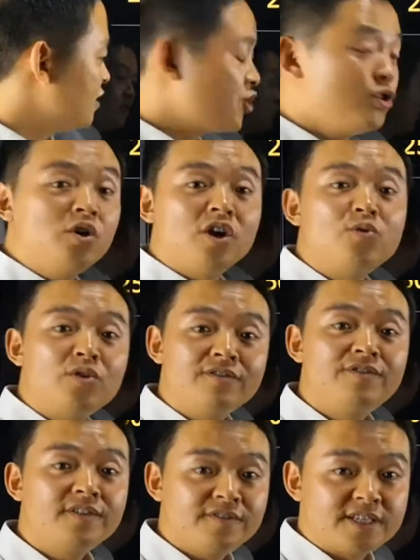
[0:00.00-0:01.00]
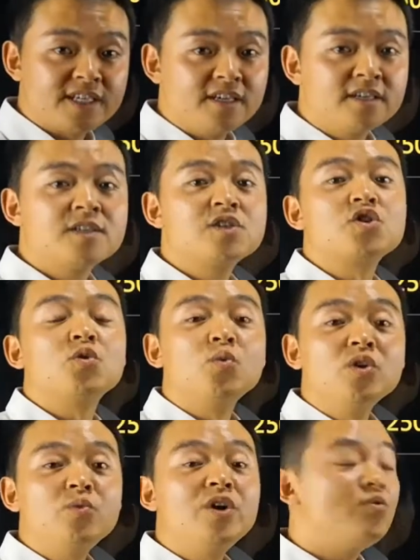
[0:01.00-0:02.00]
250. So
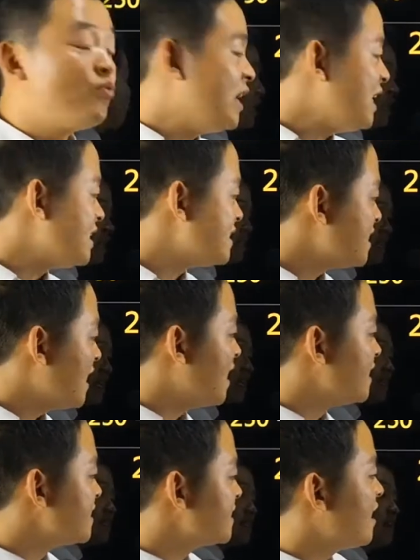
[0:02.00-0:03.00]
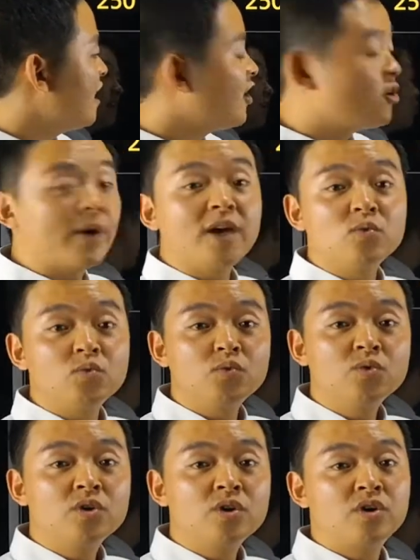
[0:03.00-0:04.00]
when we read it as 250,